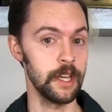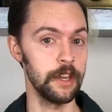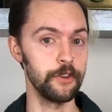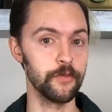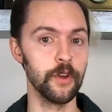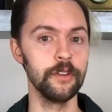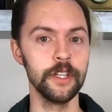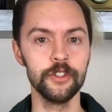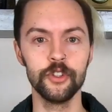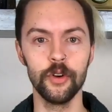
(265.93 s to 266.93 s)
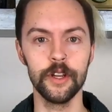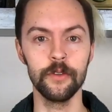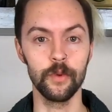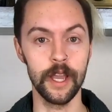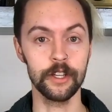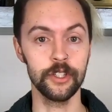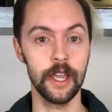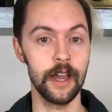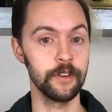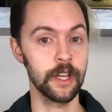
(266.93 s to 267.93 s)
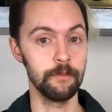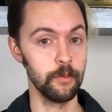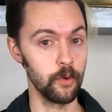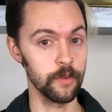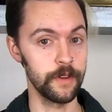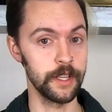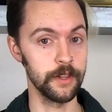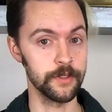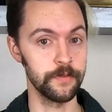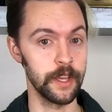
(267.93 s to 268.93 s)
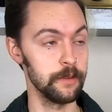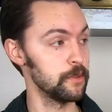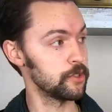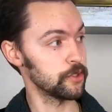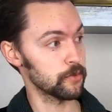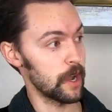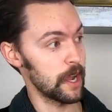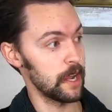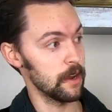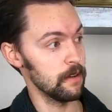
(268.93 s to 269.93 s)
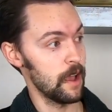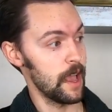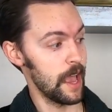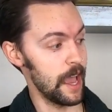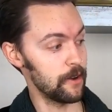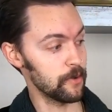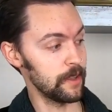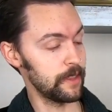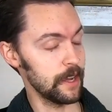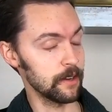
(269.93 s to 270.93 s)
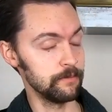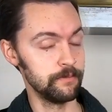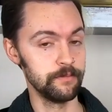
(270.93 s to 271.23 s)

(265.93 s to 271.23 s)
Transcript: If you really enjoyed it, we actually have a couple more videos available just right here and right there.